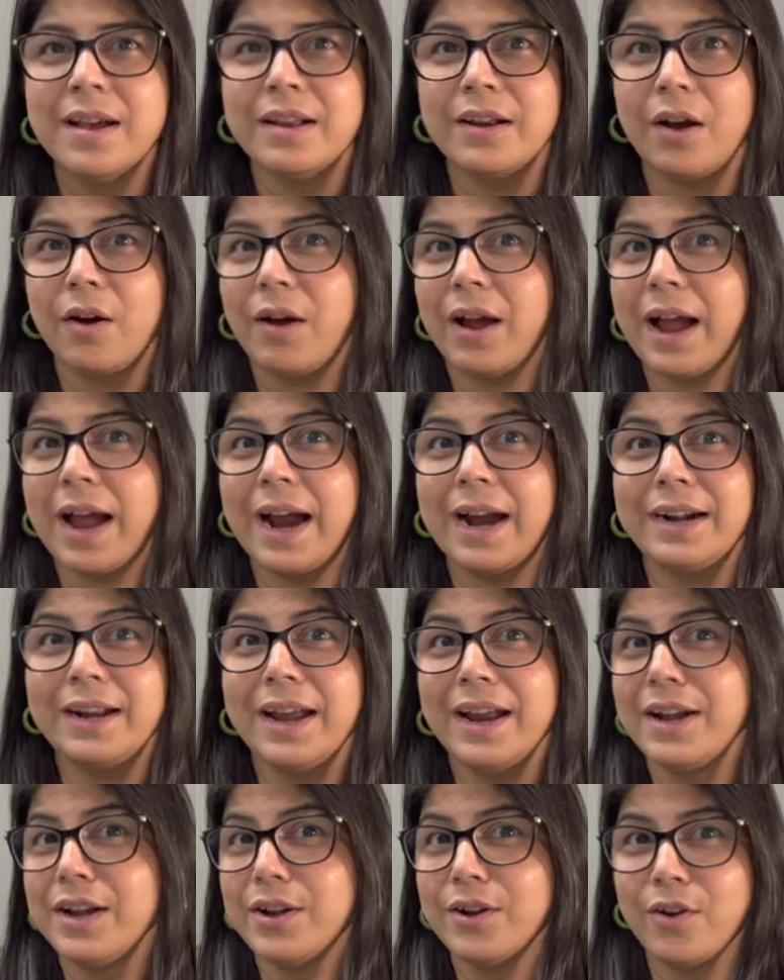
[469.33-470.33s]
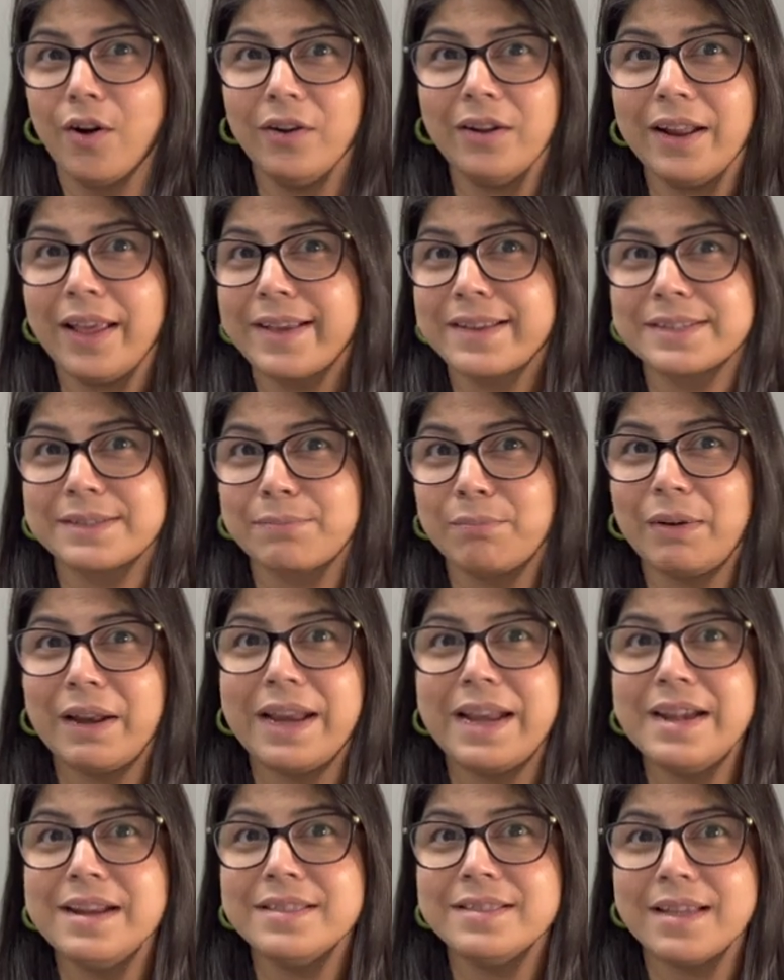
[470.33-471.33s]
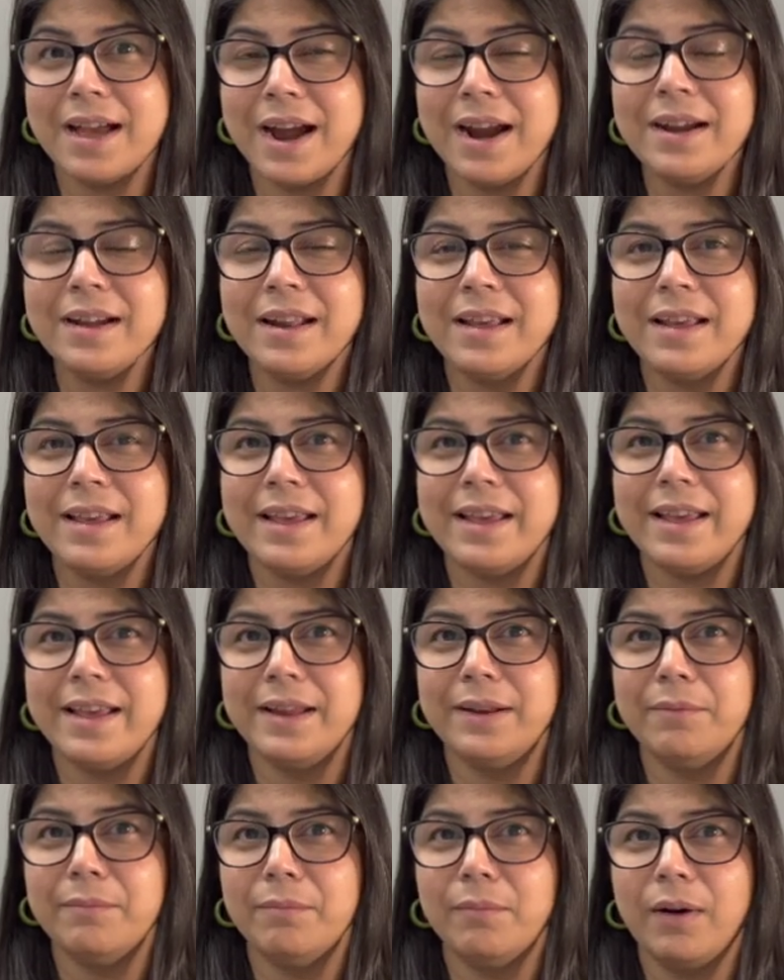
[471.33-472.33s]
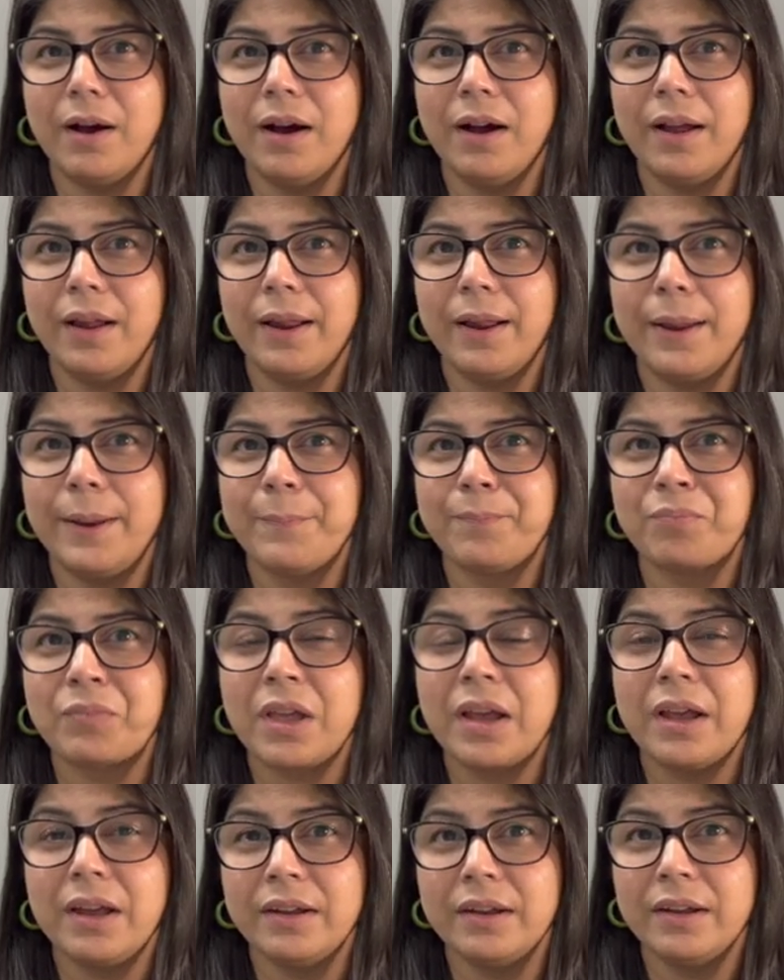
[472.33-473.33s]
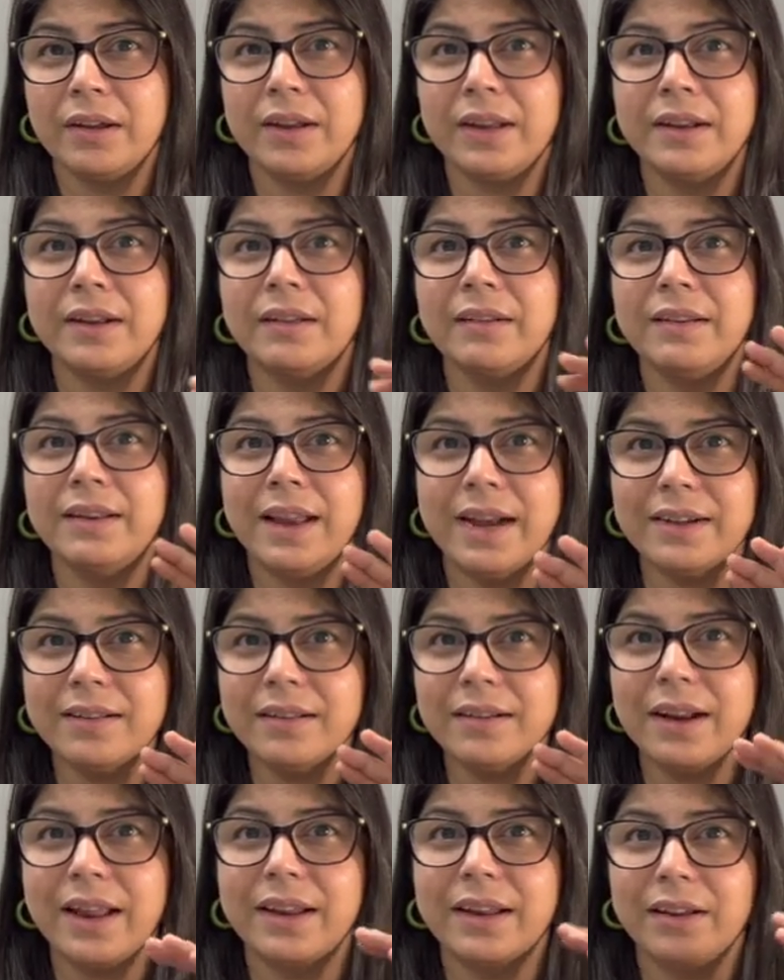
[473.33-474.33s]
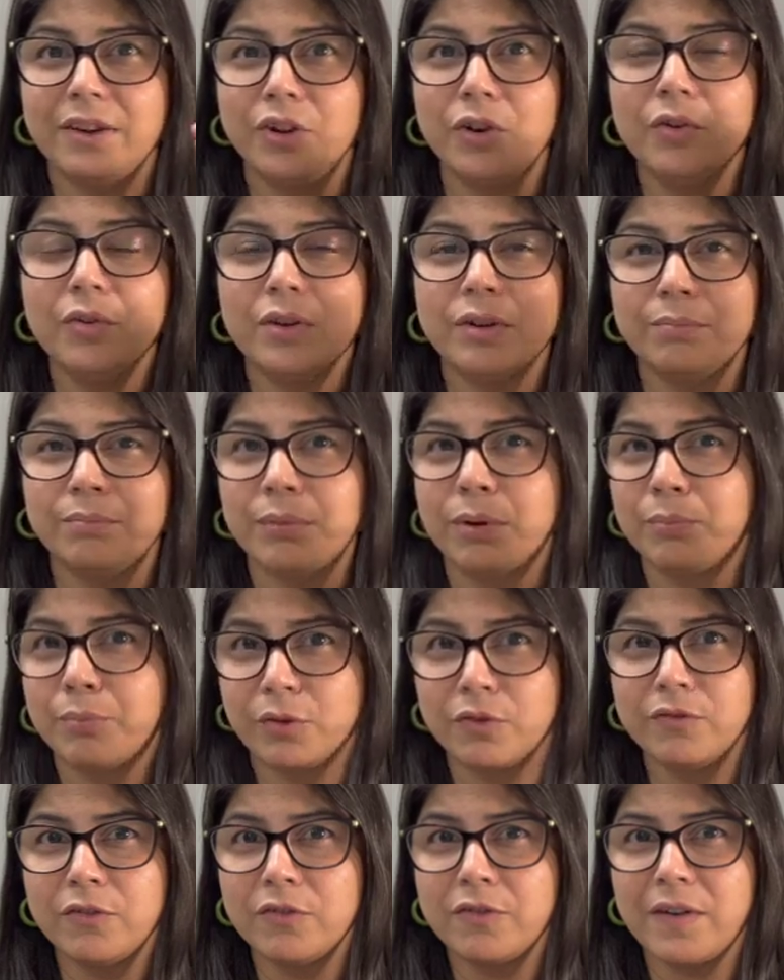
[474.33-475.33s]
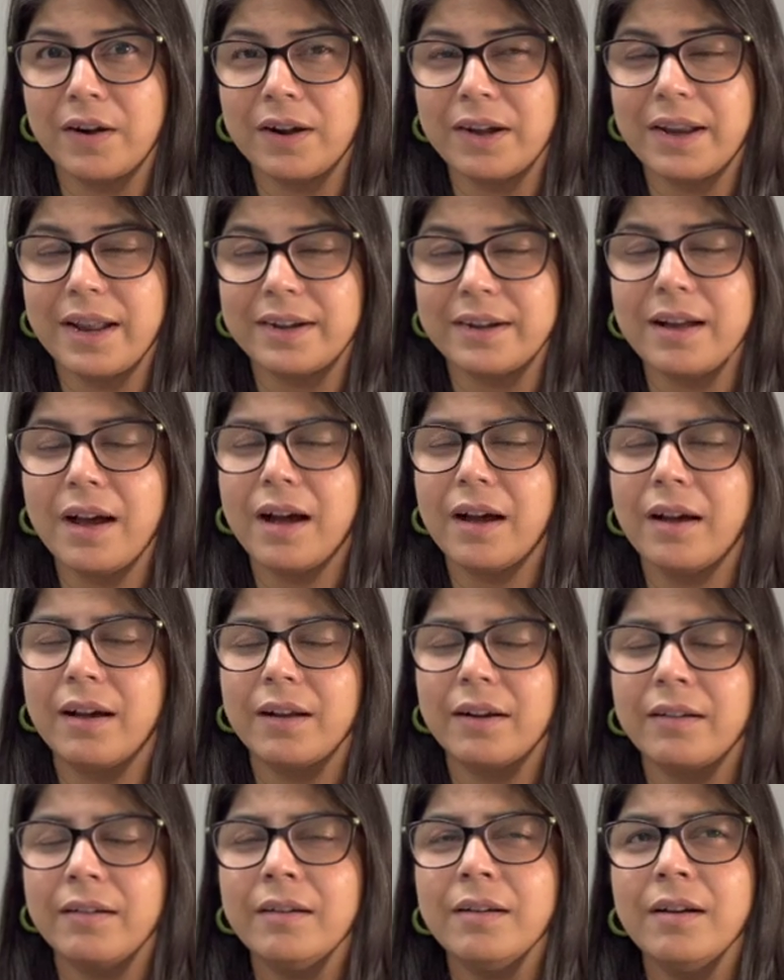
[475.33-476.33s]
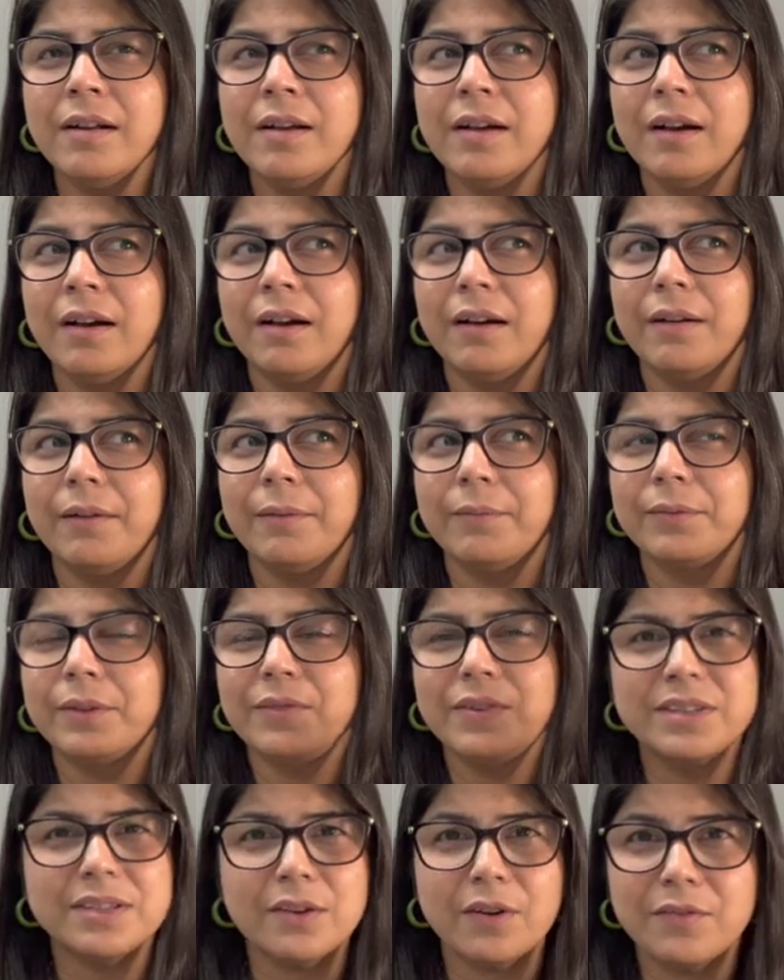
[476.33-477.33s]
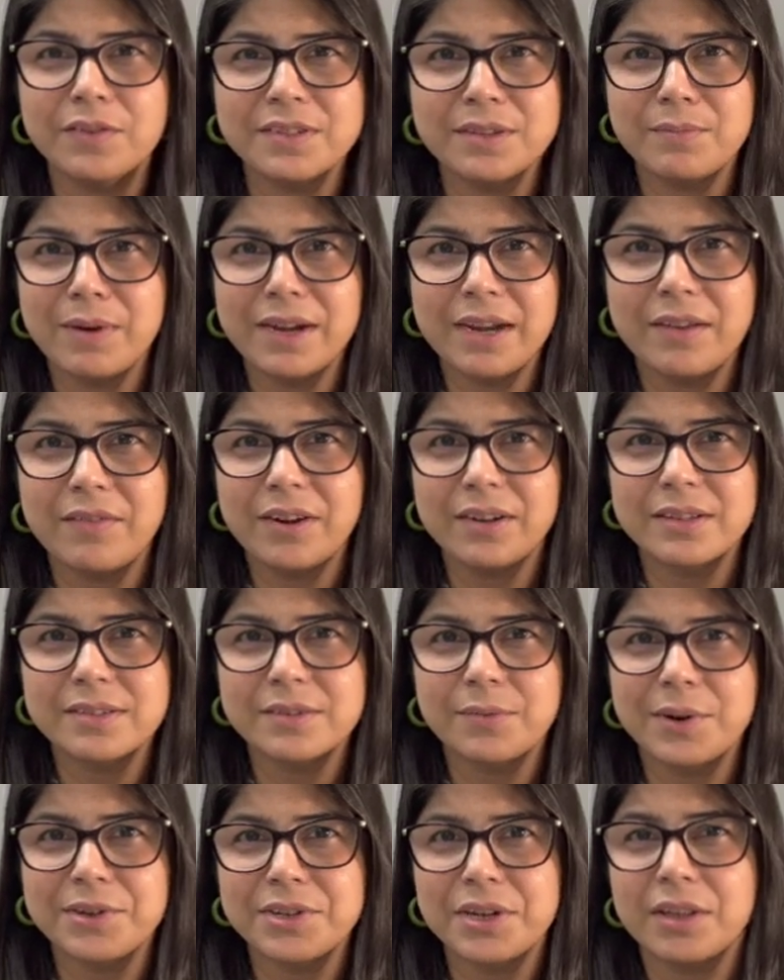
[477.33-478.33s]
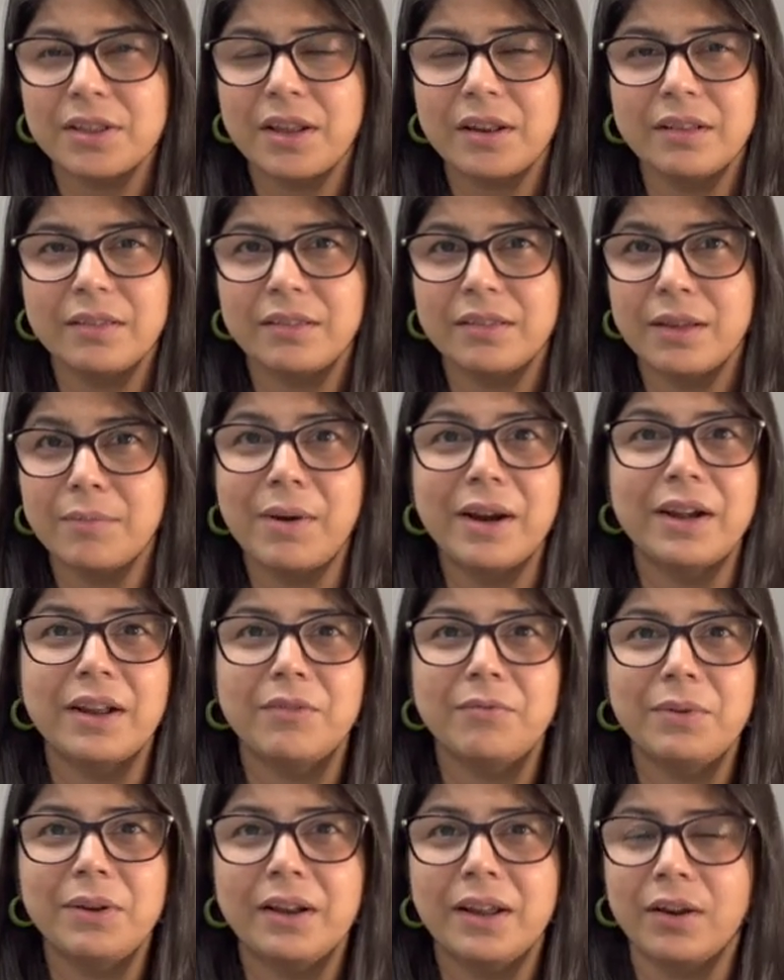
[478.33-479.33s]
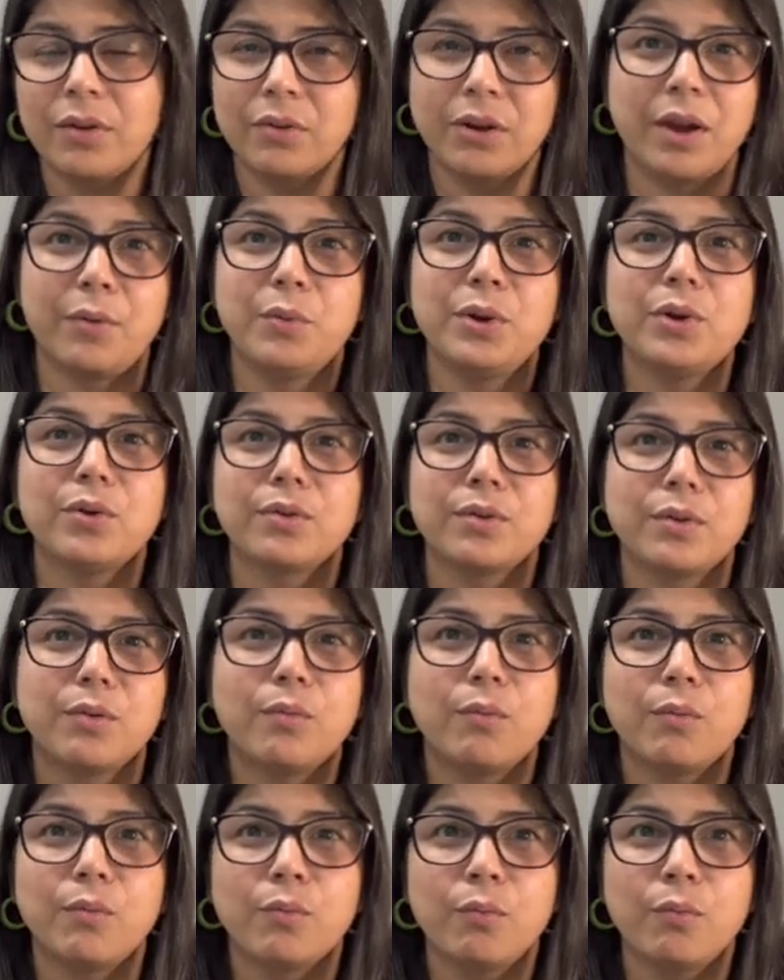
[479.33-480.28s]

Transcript: Now, had I not explained that in my in a, in a letter, like a, you know, a, a proof of fund letter, uh, the visa officer might have had this question. Then they might have been like, okay, we don't know